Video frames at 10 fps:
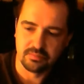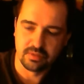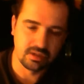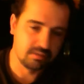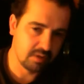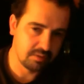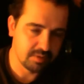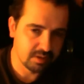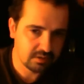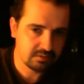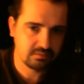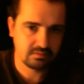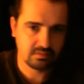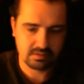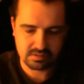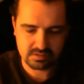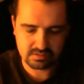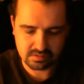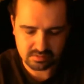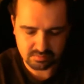And in my opinion,
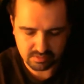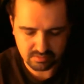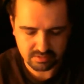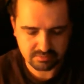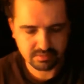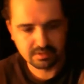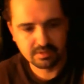it's well rounded.